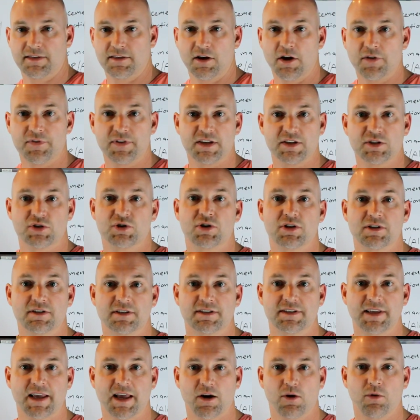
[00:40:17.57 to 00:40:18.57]
nothing
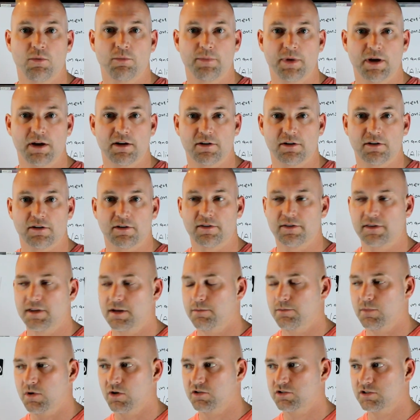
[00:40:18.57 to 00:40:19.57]
should sound better
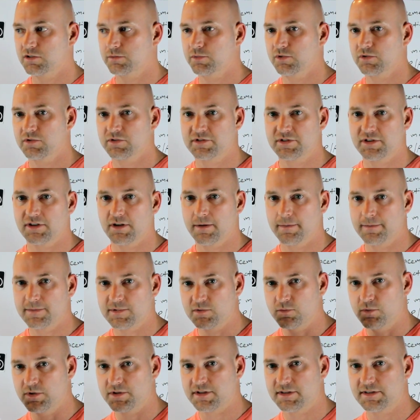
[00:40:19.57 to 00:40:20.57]
than multiple
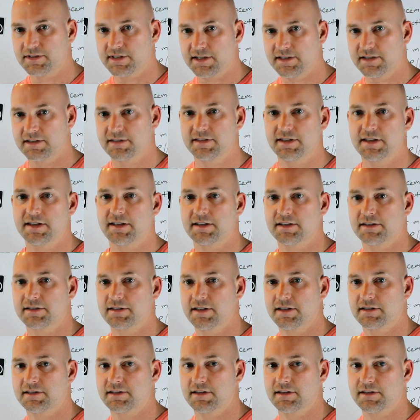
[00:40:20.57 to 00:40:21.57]
subs with a seat-to-seat -seat
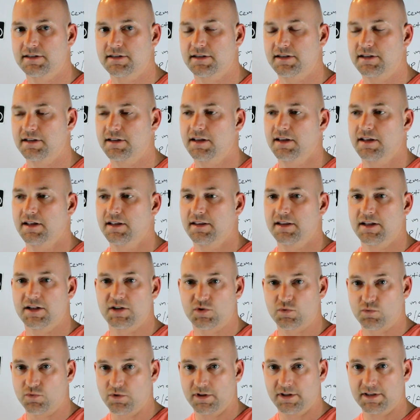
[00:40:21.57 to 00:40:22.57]
consistency
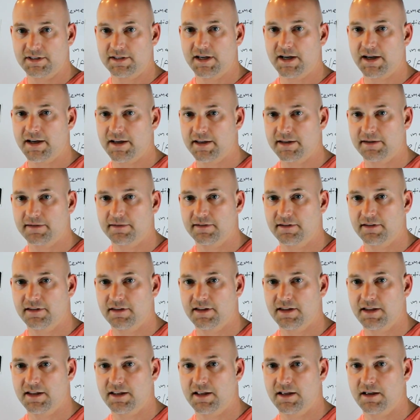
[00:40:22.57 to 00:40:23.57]
that's really tight.
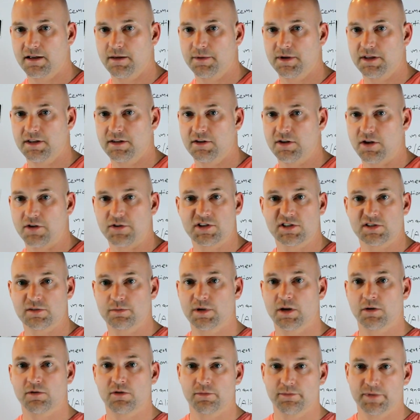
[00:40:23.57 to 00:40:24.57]
I mean, nothing
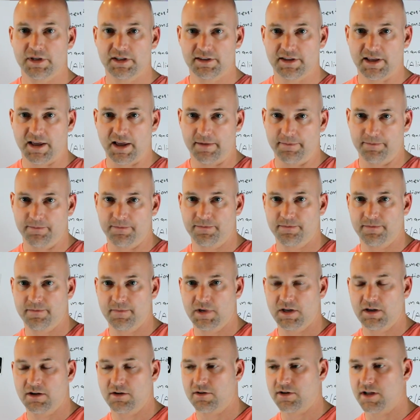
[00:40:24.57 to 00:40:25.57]
should be able to beat that.
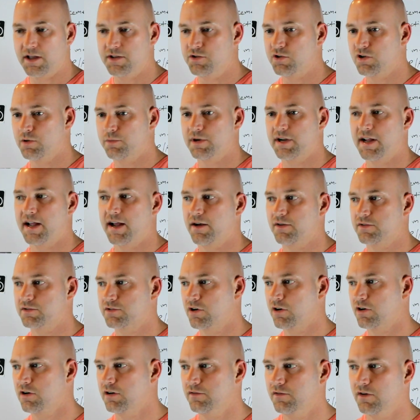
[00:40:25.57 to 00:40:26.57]
Okay, you can put a house
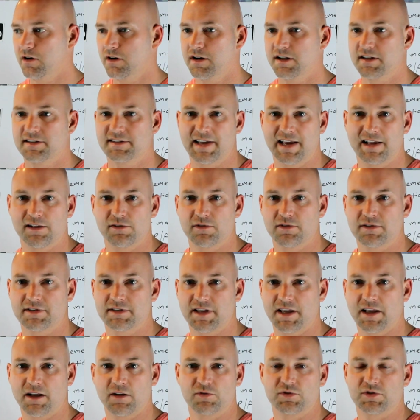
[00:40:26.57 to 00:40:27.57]
curve on it, tailor the
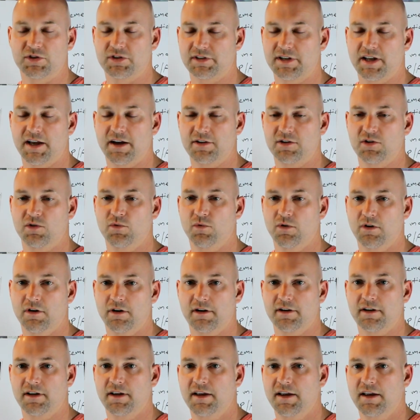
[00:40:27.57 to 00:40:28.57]
sound just how you
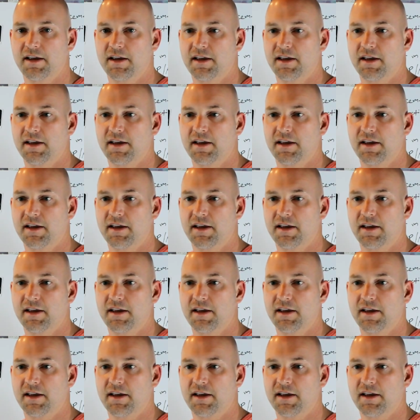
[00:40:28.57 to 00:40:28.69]
want.